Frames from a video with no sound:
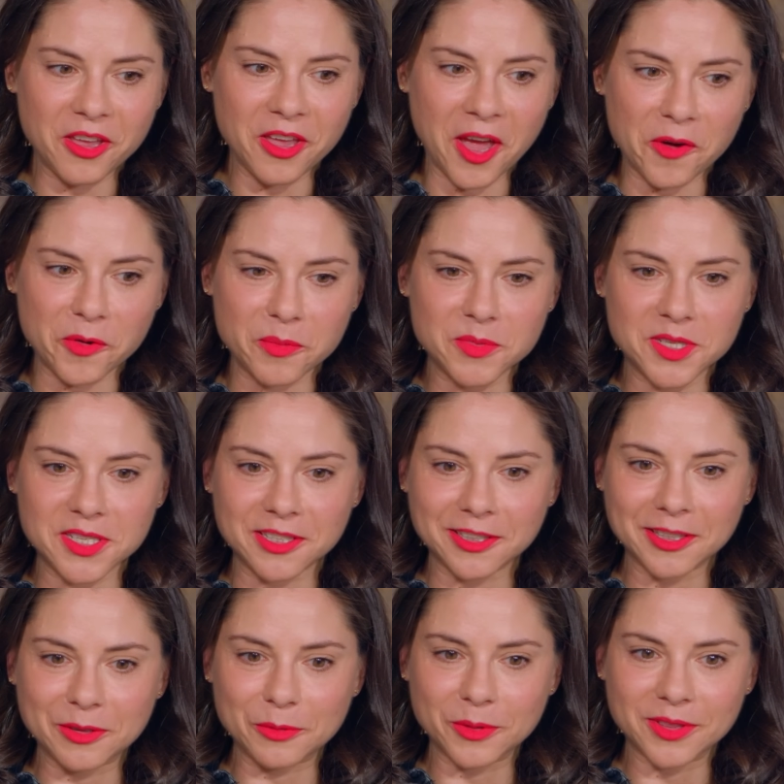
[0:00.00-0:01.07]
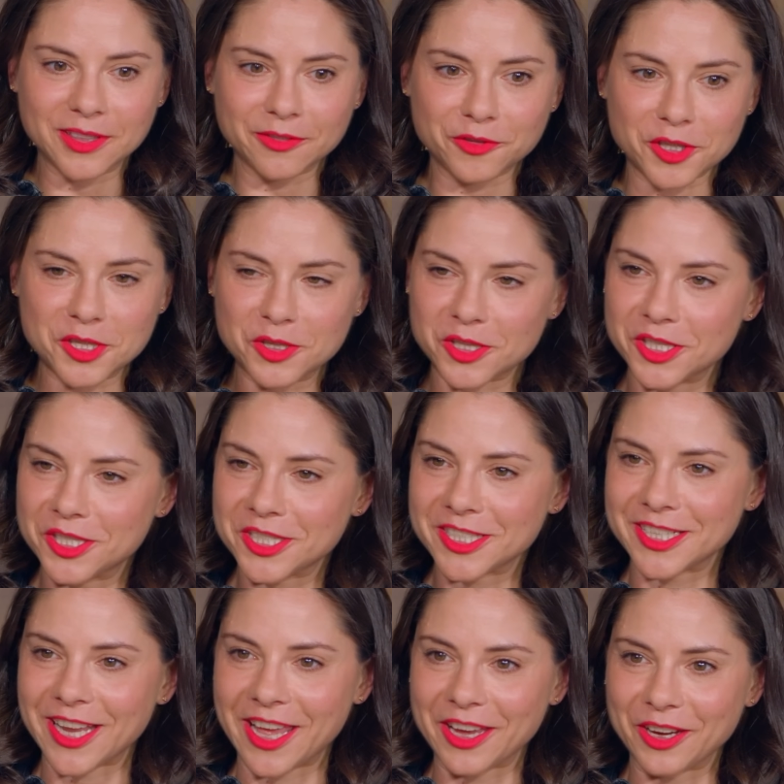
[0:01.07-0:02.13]
how I'm dealing with the frustration
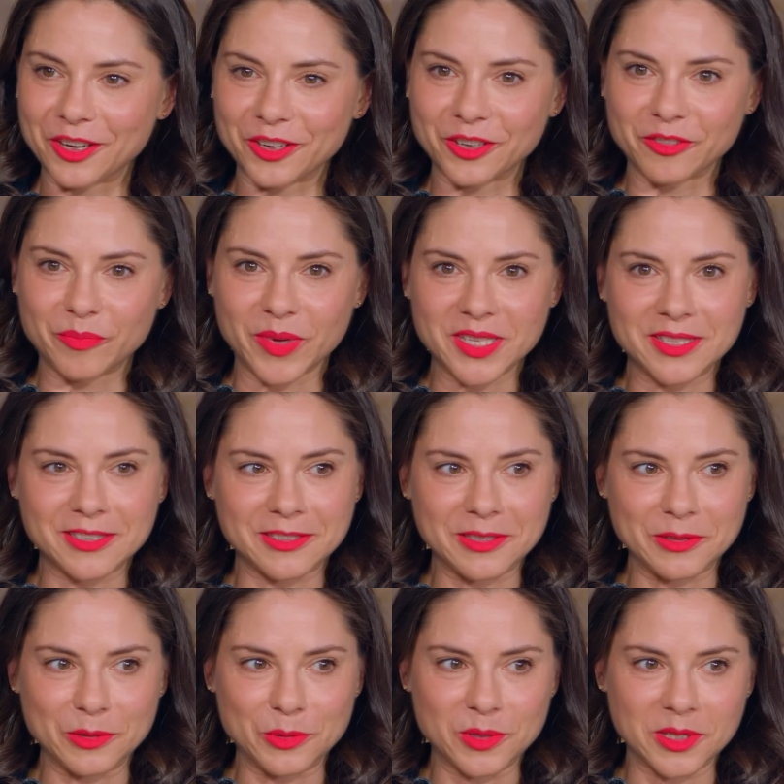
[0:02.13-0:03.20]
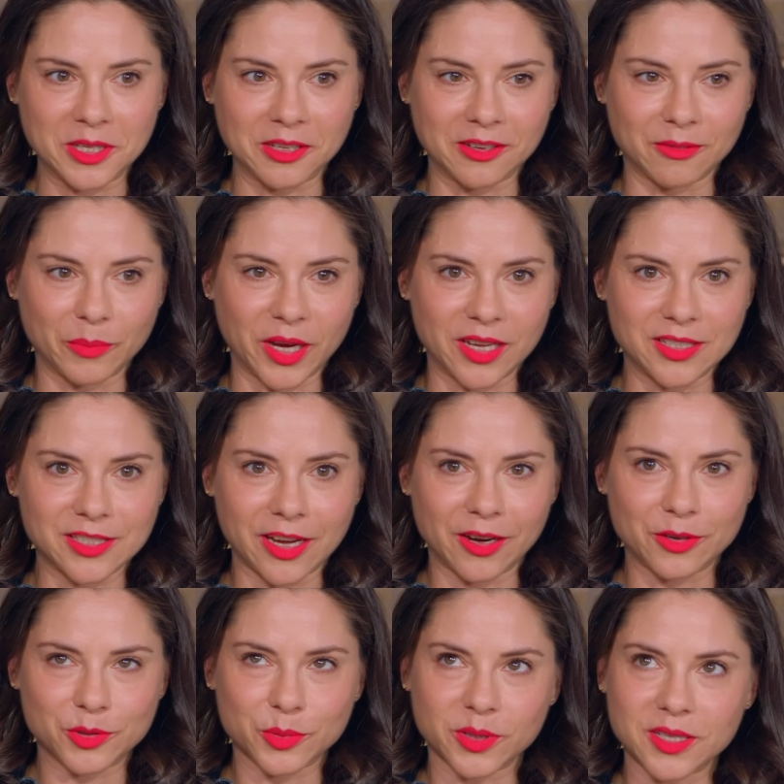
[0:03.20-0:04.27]
and anger of basically losing my
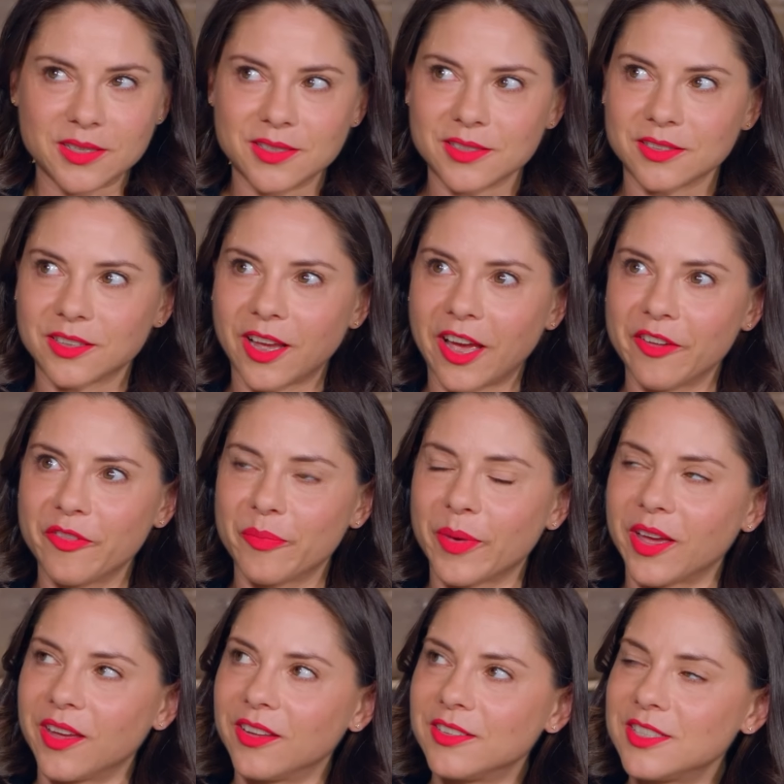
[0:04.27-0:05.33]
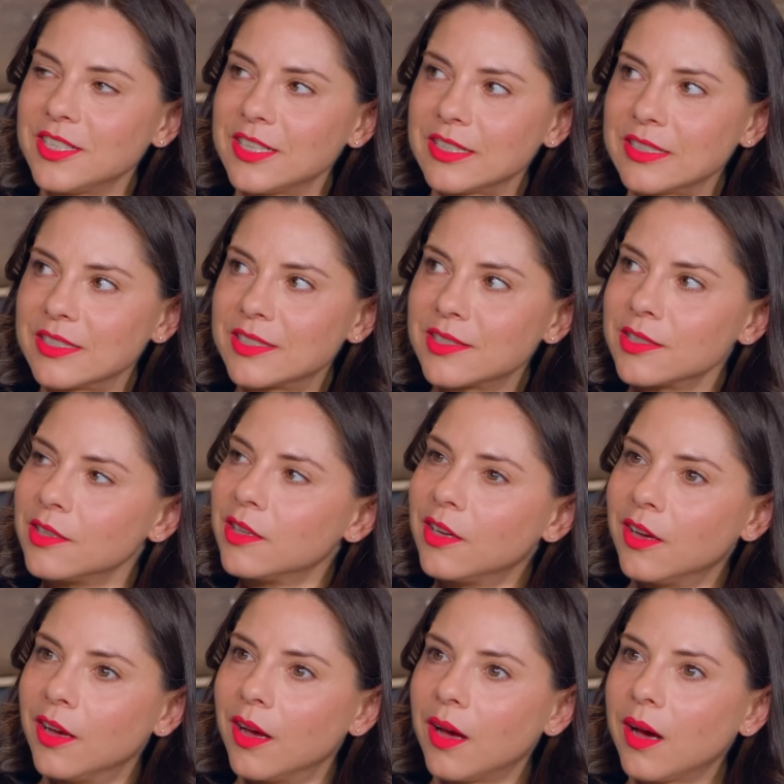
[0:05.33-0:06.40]
entire 20s and half my teens,
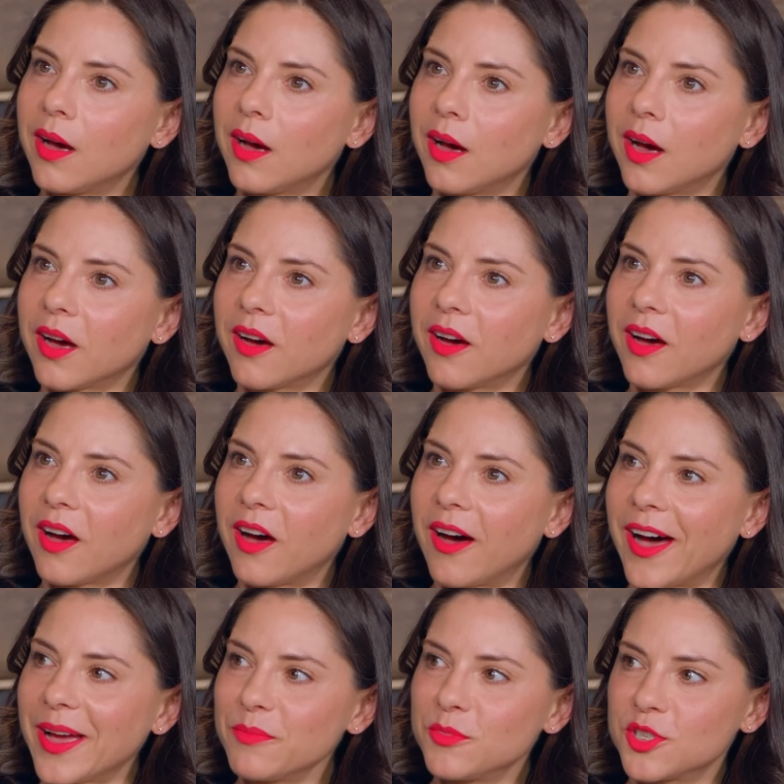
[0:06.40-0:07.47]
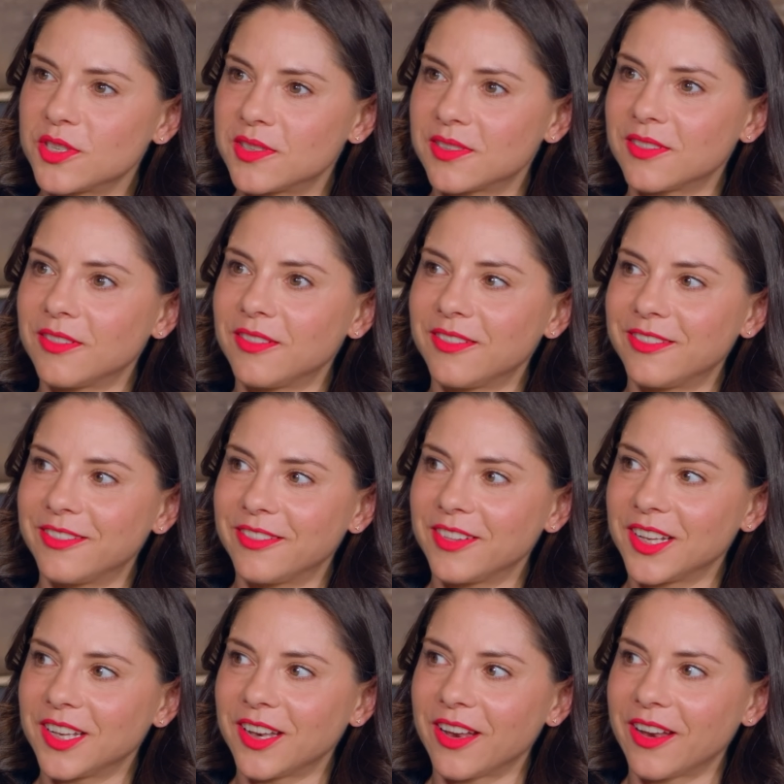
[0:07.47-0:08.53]
uh, I'm just
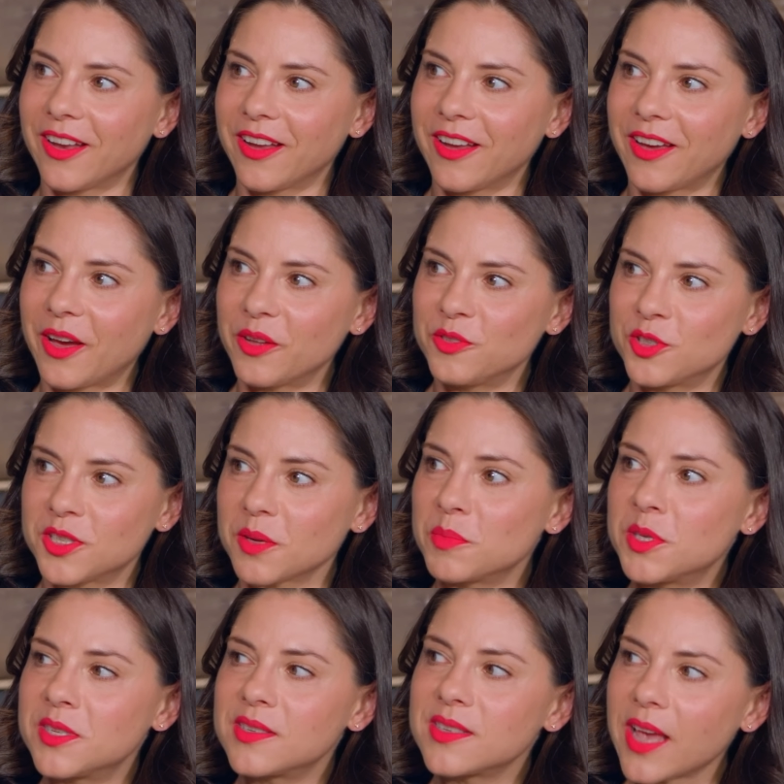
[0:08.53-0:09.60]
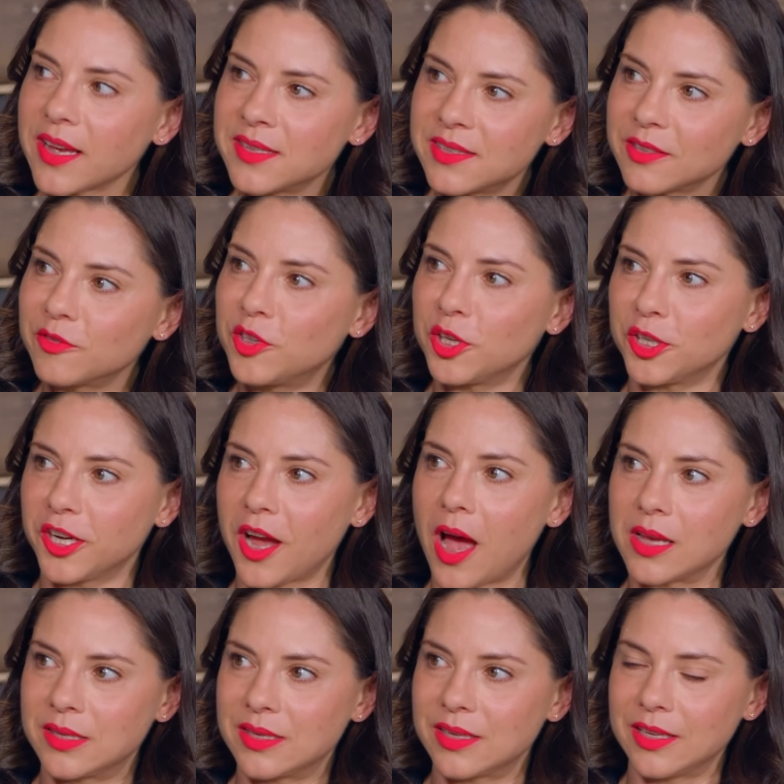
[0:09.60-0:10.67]
just obsessive
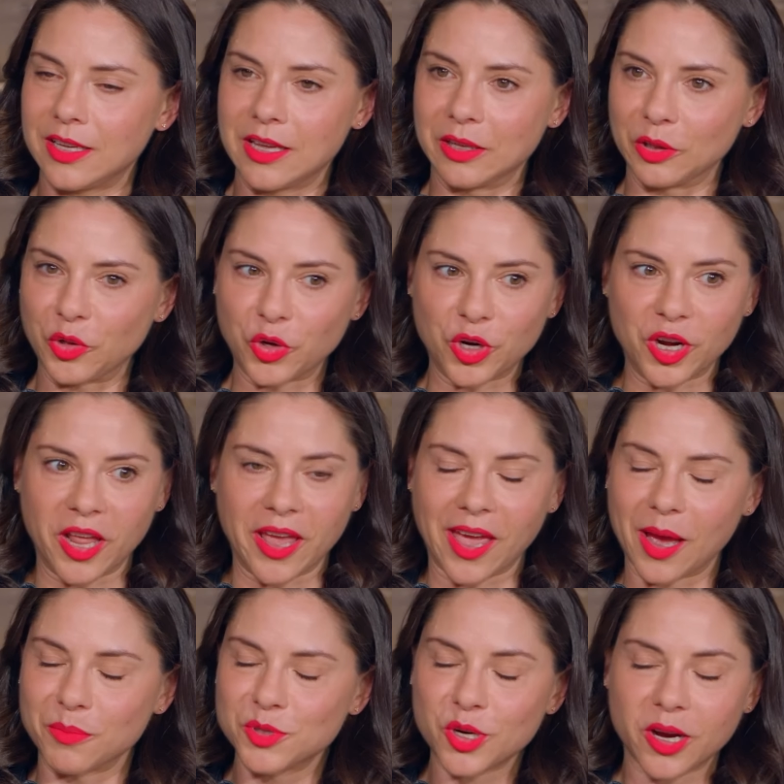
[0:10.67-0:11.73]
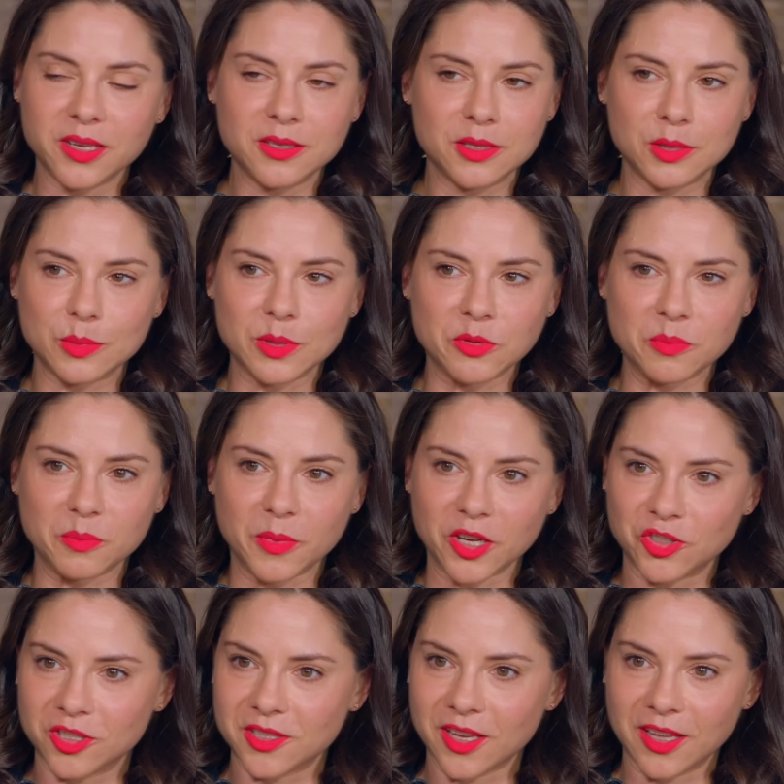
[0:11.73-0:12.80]
curiosity and learning. I'm trying to do as
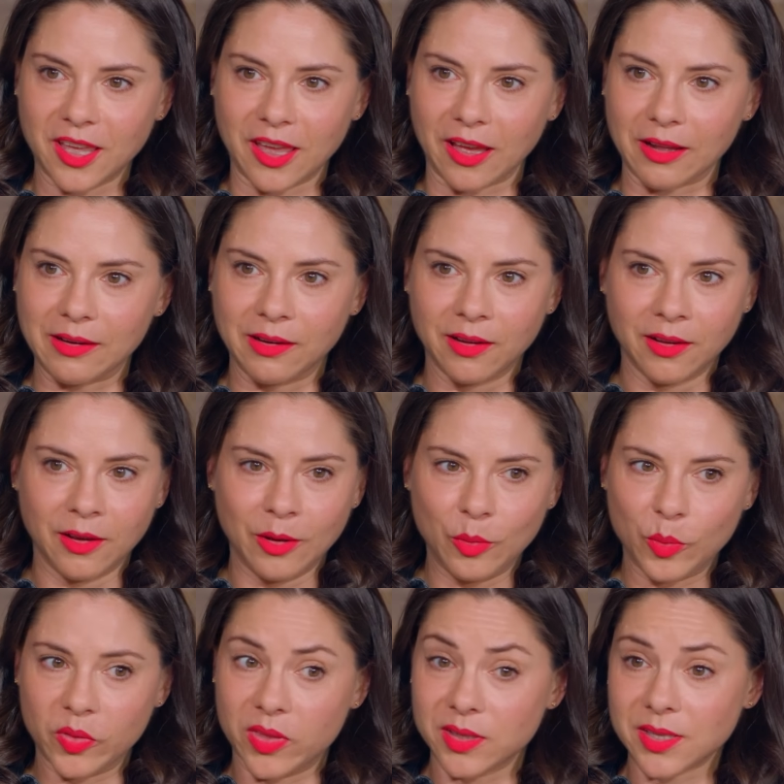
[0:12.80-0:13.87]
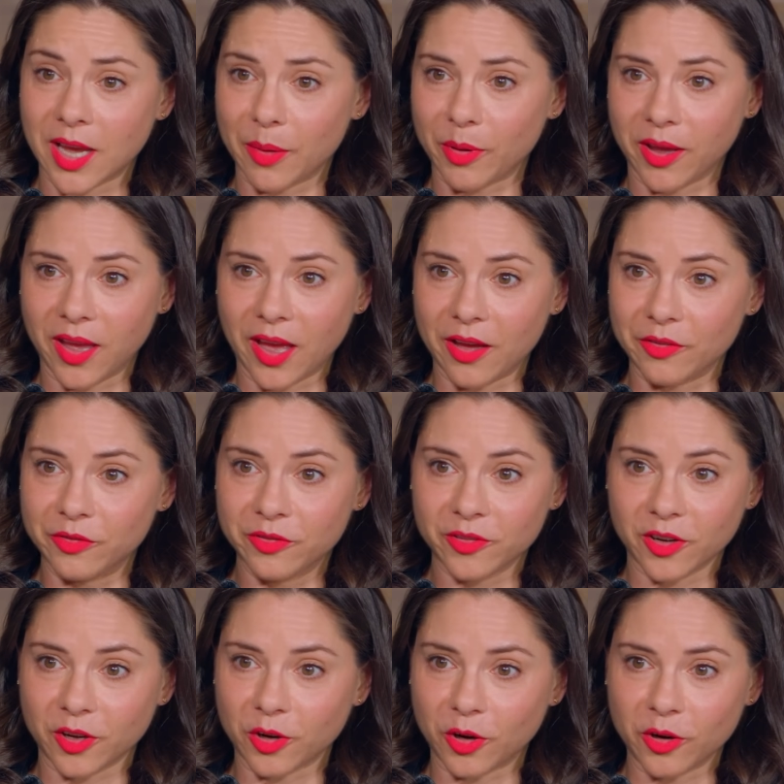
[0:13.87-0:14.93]
much as I can with the time I have
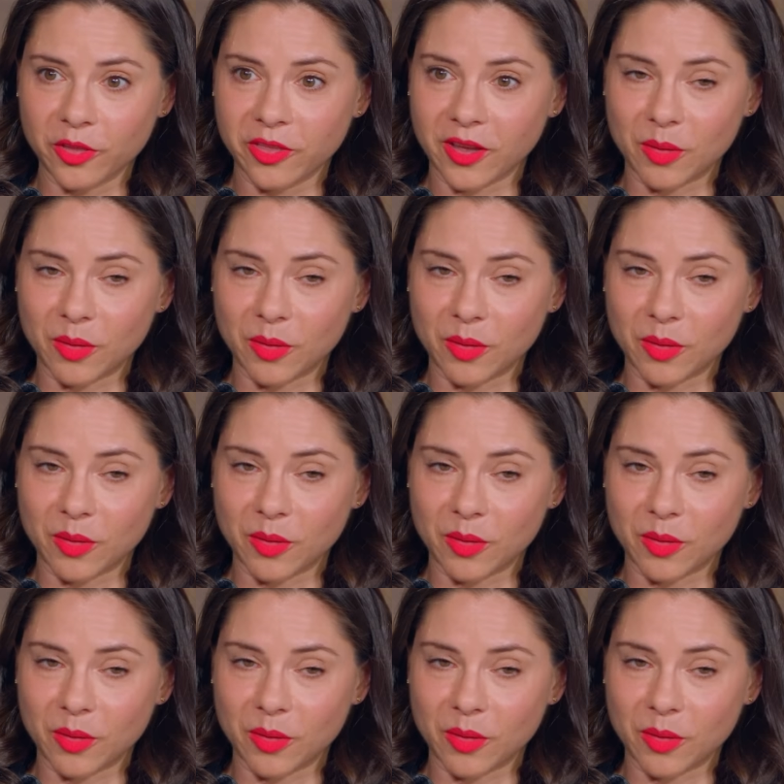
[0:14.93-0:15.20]
on earth.